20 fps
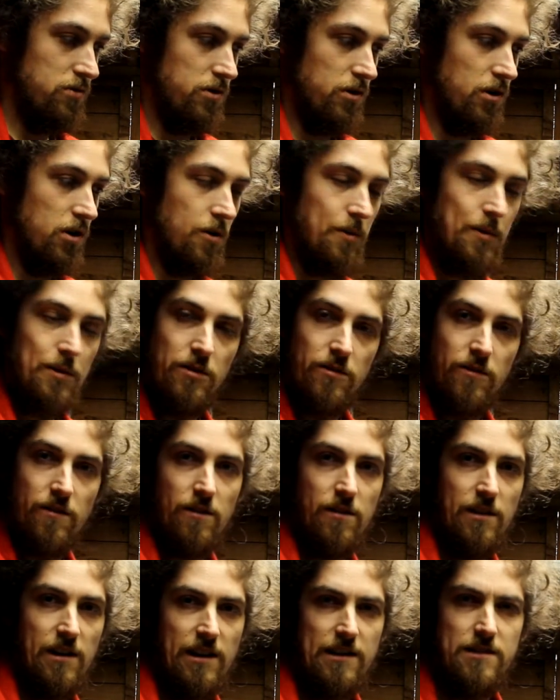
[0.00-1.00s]
a couple
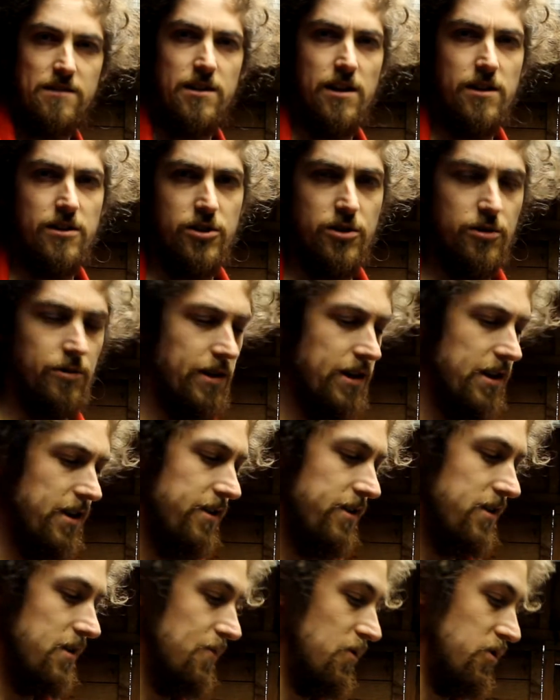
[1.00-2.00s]
to accentuate
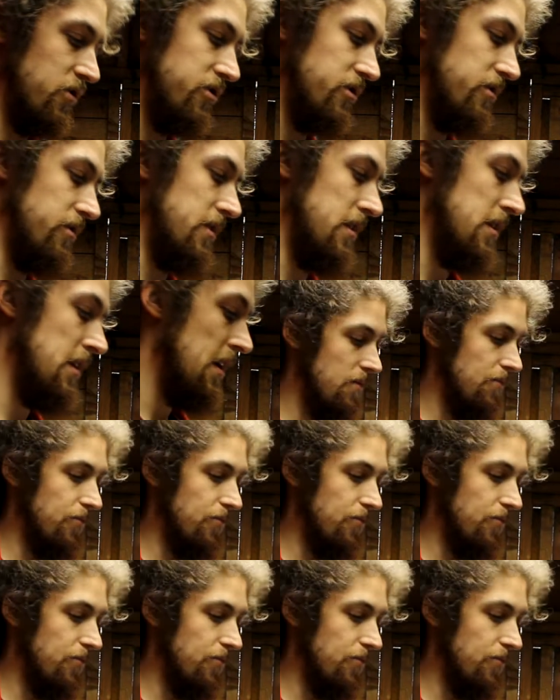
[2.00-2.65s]
it, I'm not sure.